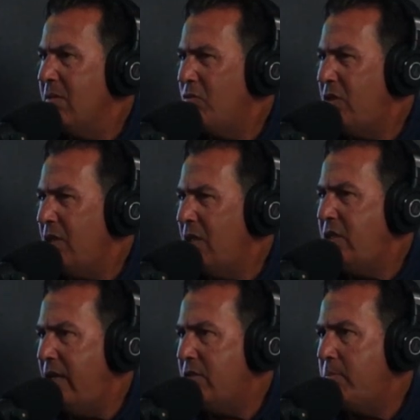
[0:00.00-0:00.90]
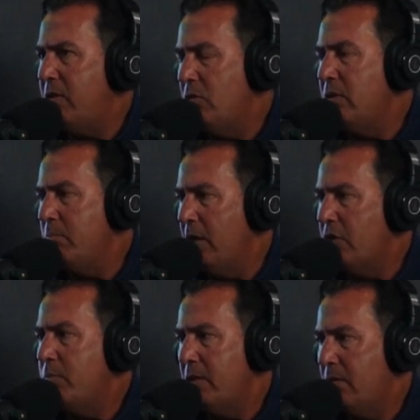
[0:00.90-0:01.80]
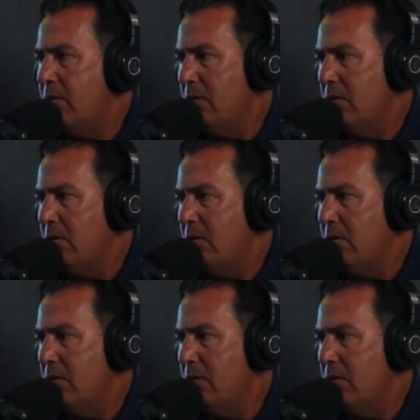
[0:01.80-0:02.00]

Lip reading: Recently she hasn't been doing much, but